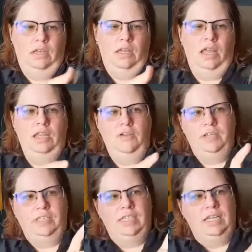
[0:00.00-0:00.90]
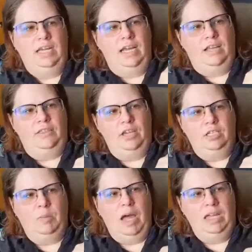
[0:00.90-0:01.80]
And you can see I got a thick
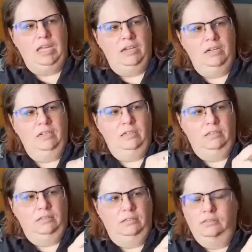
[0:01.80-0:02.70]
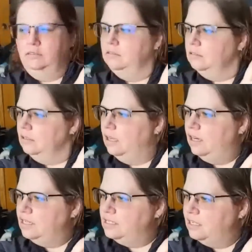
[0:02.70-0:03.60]
spot here, a
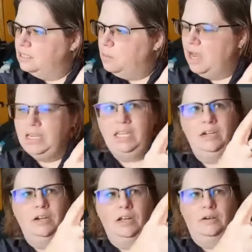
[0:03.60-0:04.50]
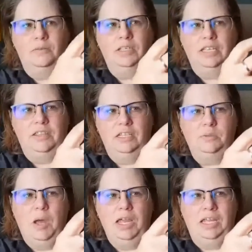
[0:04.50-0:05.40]
nice thick spot here, and a really thin
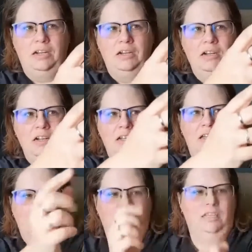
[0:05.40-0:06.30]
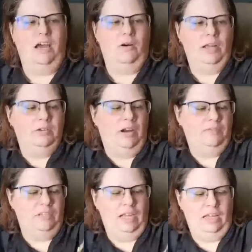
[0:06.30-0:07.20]
spot here because of how I drafted
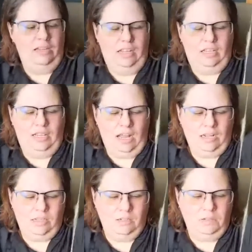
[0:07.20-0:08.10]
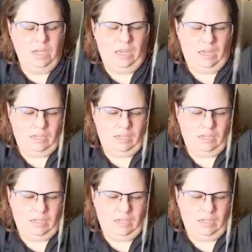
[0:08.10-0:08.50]
that, and that is okay.